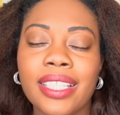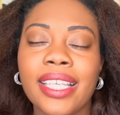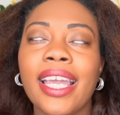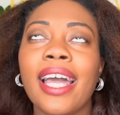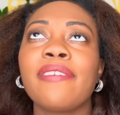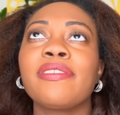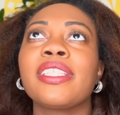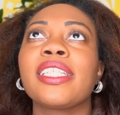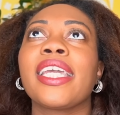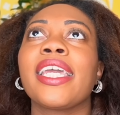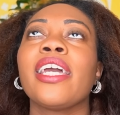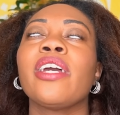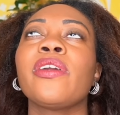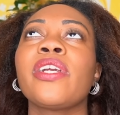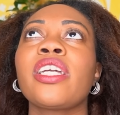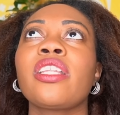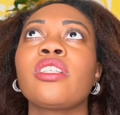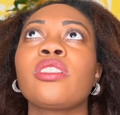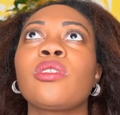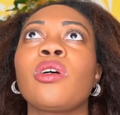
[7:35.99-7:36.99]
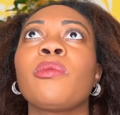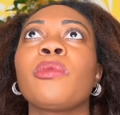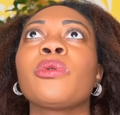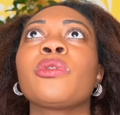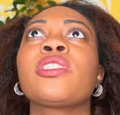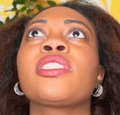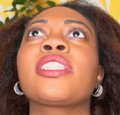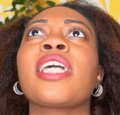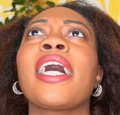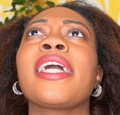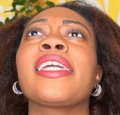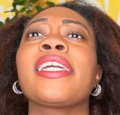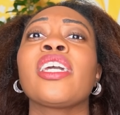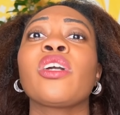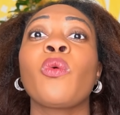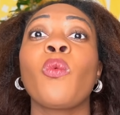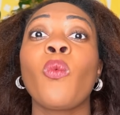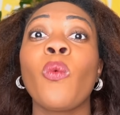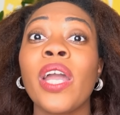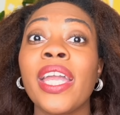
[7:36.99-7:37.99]
they have to carry this almost psychic
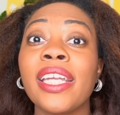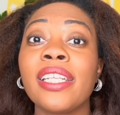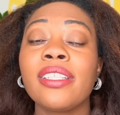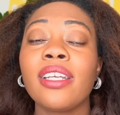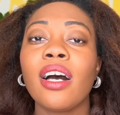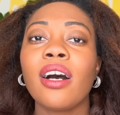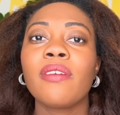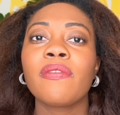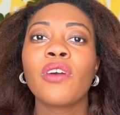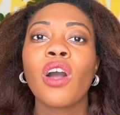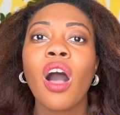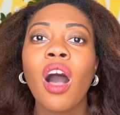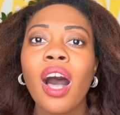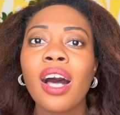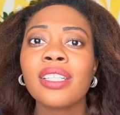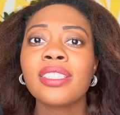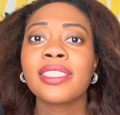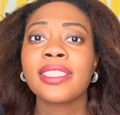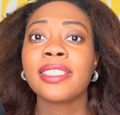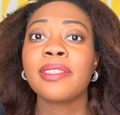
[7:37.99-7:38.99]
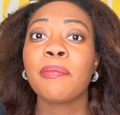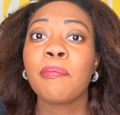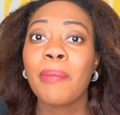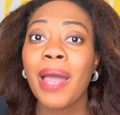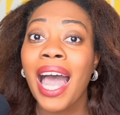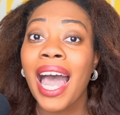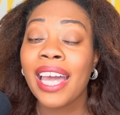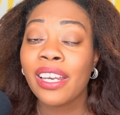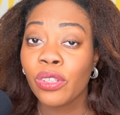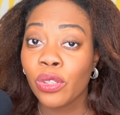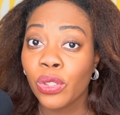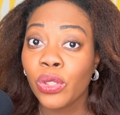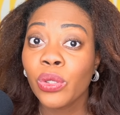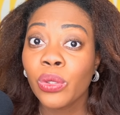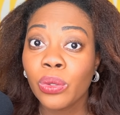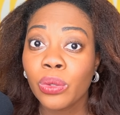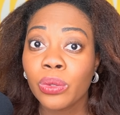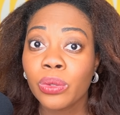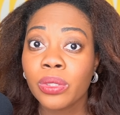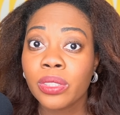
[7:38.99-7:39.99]
weight of constant bad
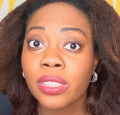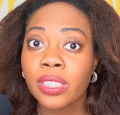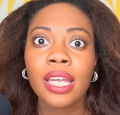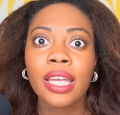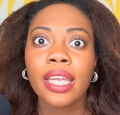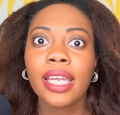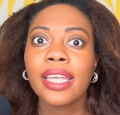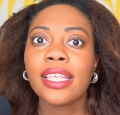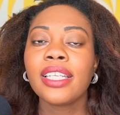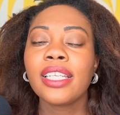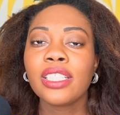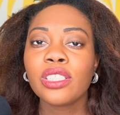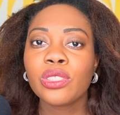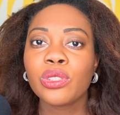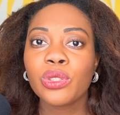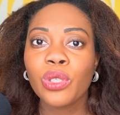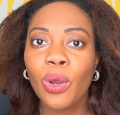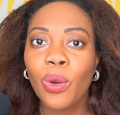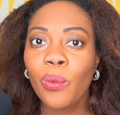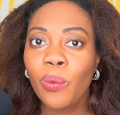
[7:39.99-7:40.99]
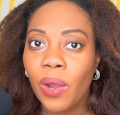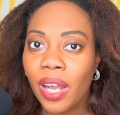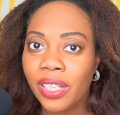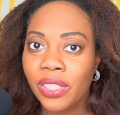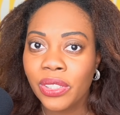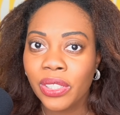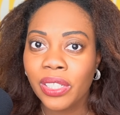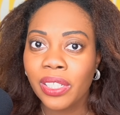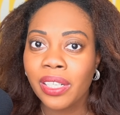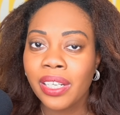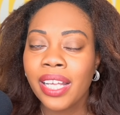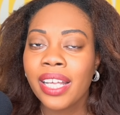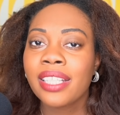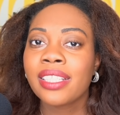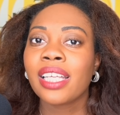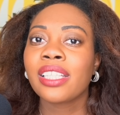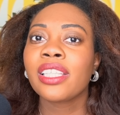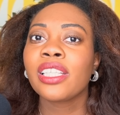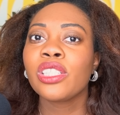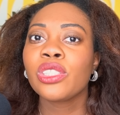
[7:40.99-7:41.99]
news, it is no wonder
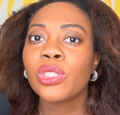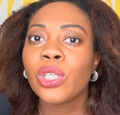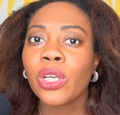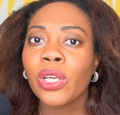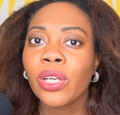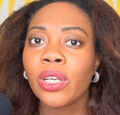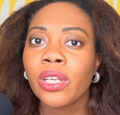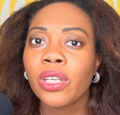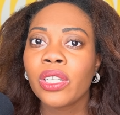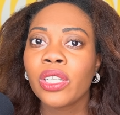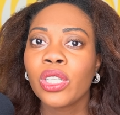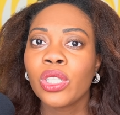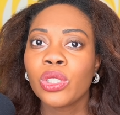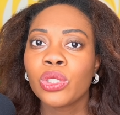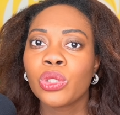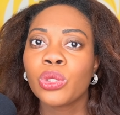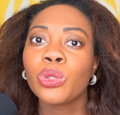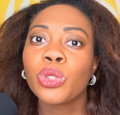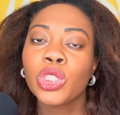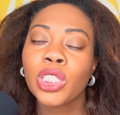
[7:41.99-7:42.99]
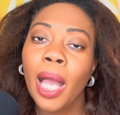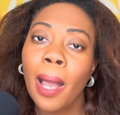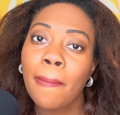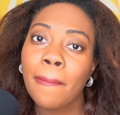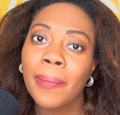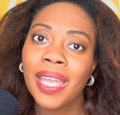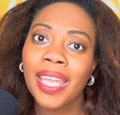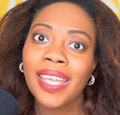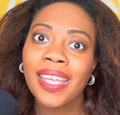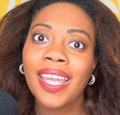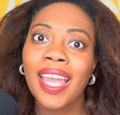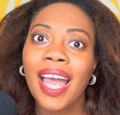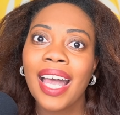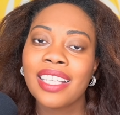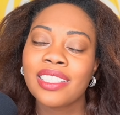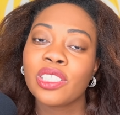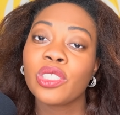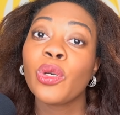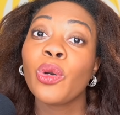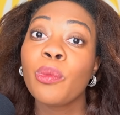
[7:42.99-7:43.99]
that they turn to shopping
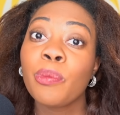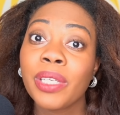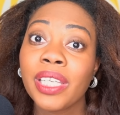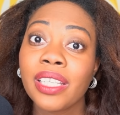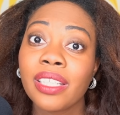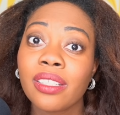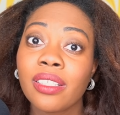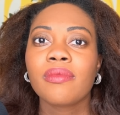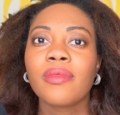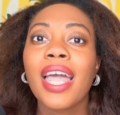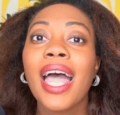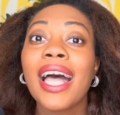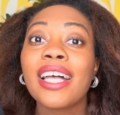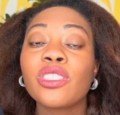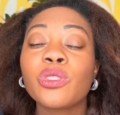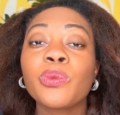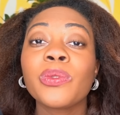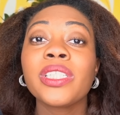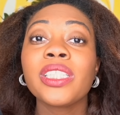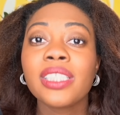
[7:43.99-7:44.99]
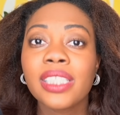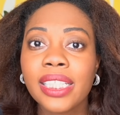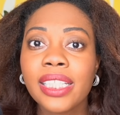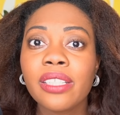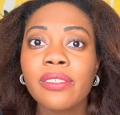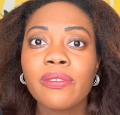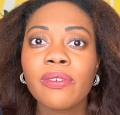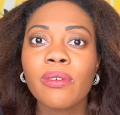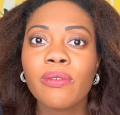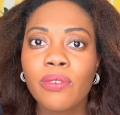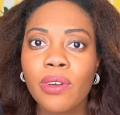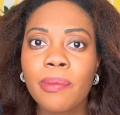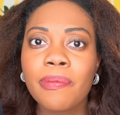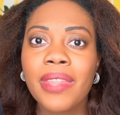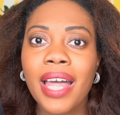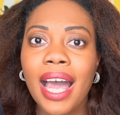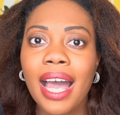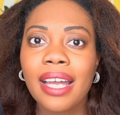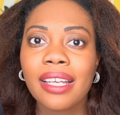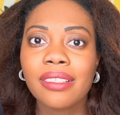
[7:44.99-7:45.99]
as an opiate, as relief from
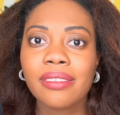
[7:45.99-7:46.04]
that.